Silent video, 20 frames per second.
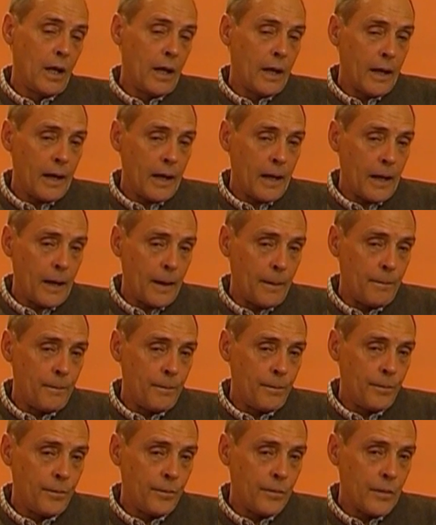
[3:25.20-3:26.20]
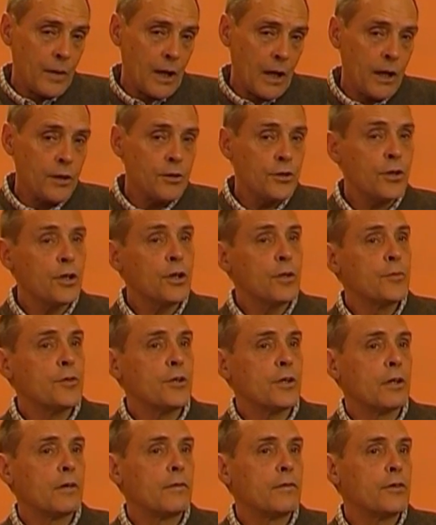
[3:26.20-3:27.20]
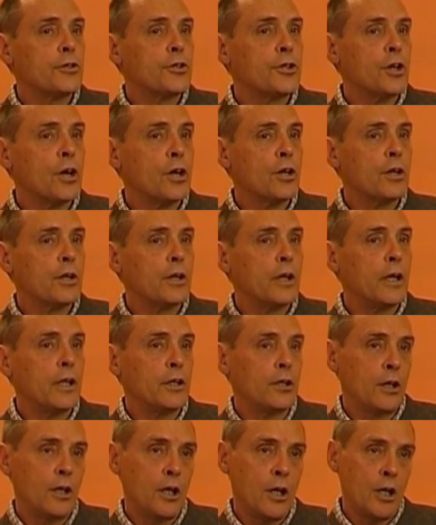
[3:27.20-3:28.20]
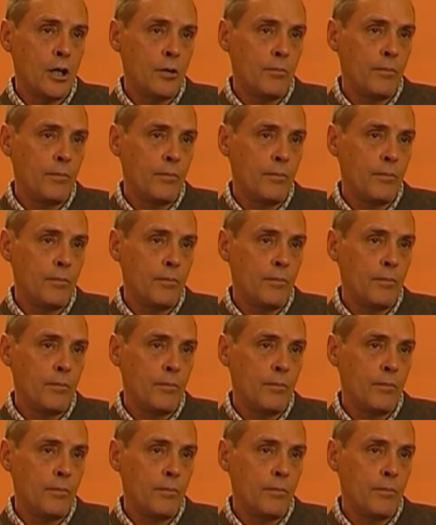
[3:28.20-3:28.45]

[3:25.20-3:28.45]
in terms of shock and alarm.